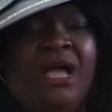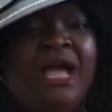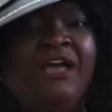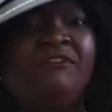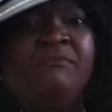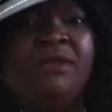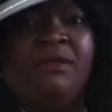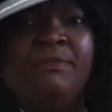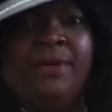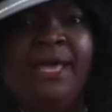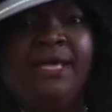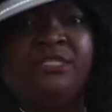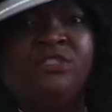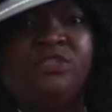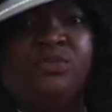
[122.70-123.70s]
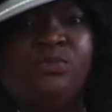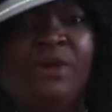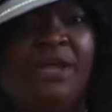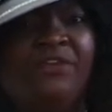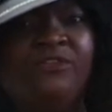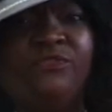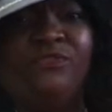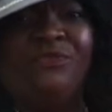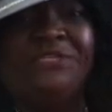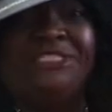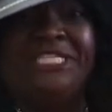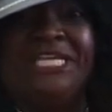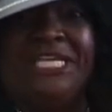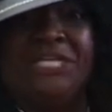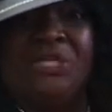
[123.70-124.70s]
I've been a pastor's wife for
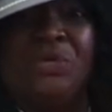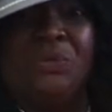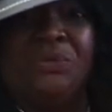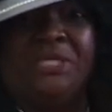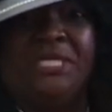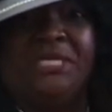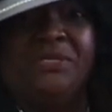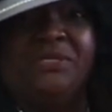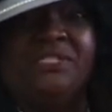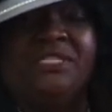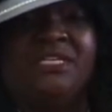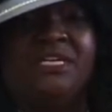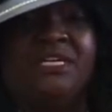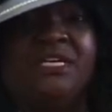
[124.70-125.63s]
10 long years,